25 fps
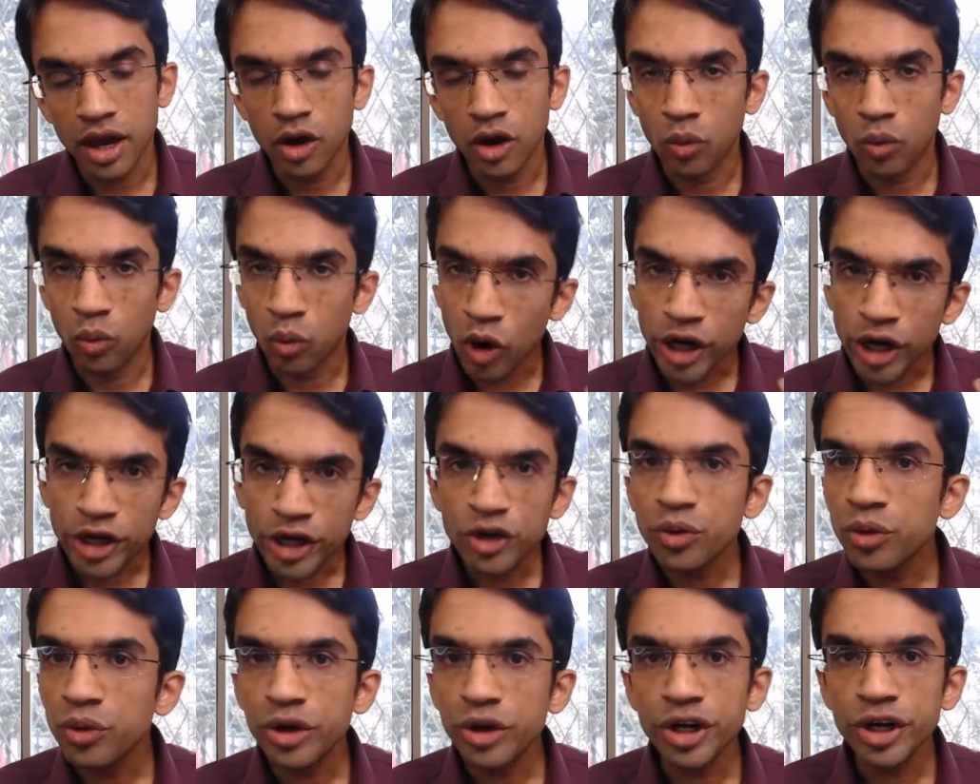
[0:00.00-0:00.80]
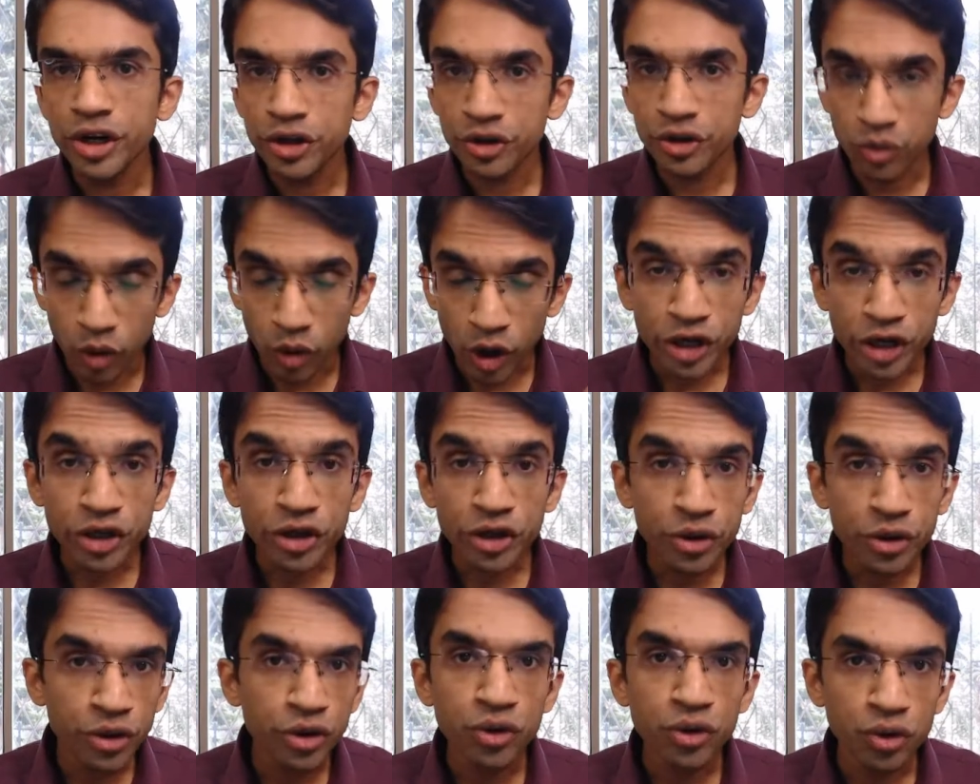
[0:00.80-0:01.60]
What do
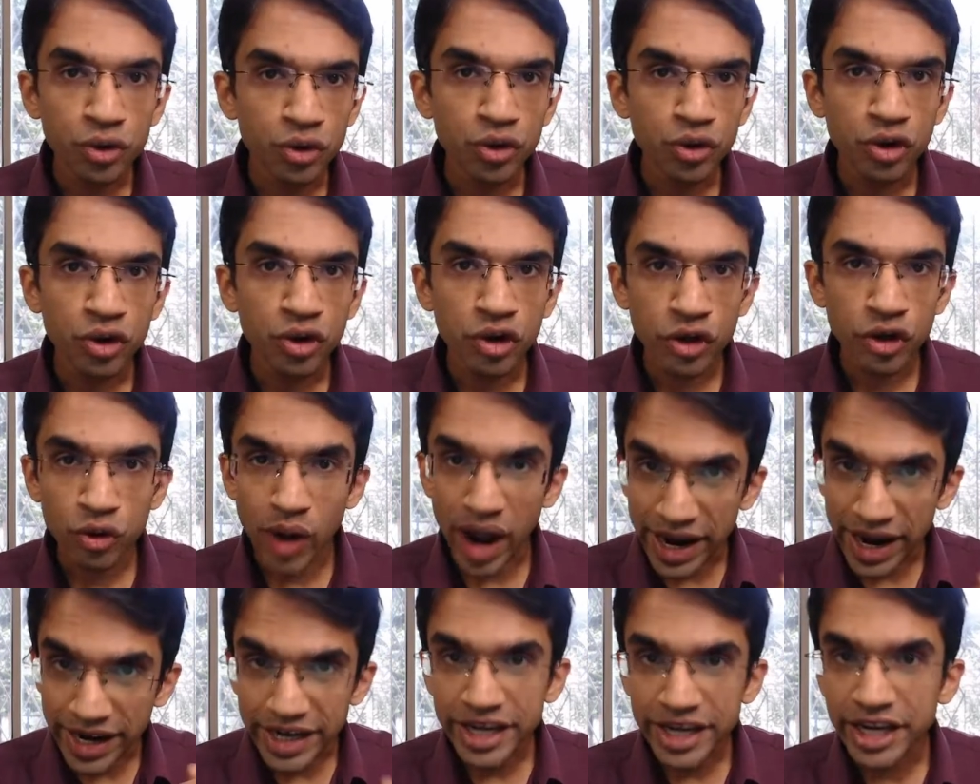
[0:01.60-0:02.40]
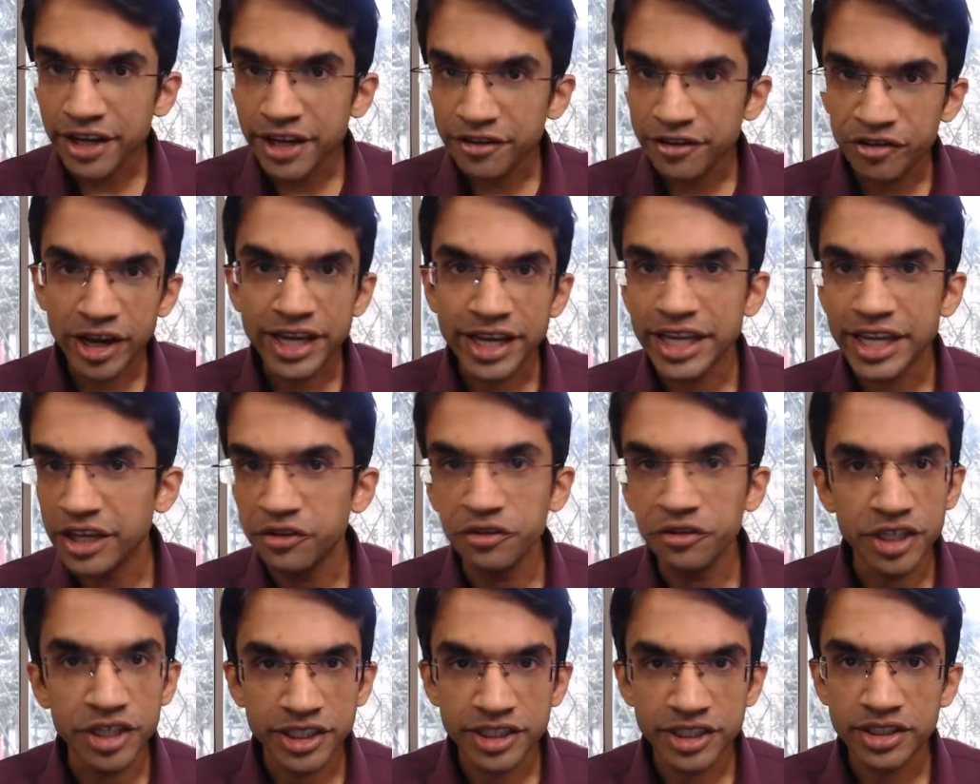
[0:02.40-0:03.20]
you do to identify
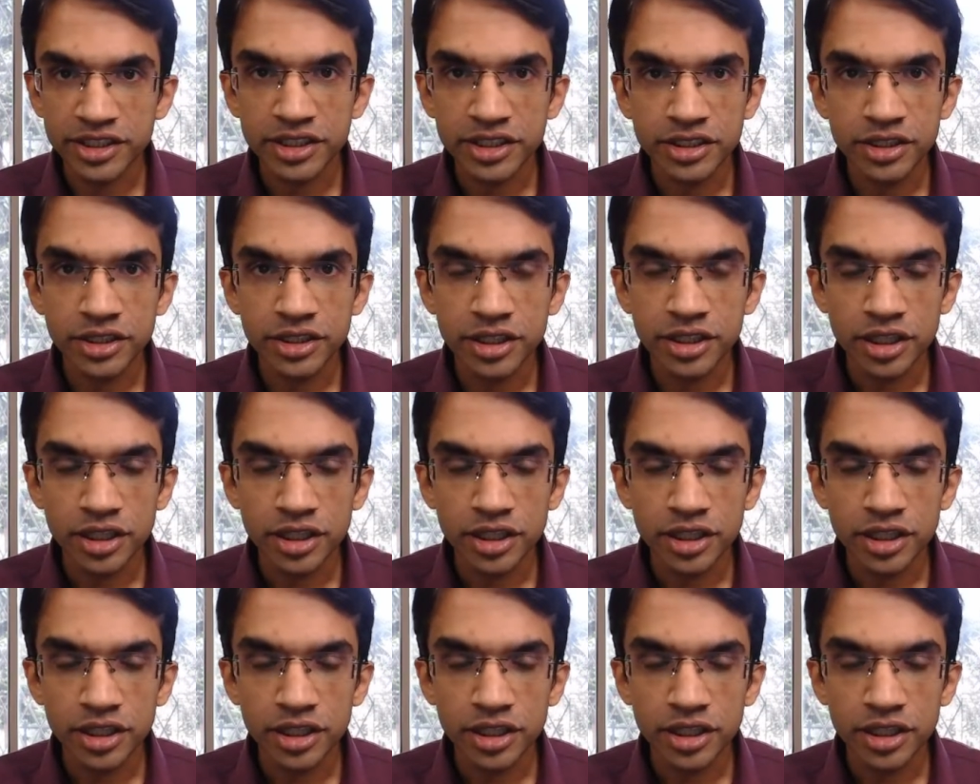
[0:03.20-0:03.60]
keywords?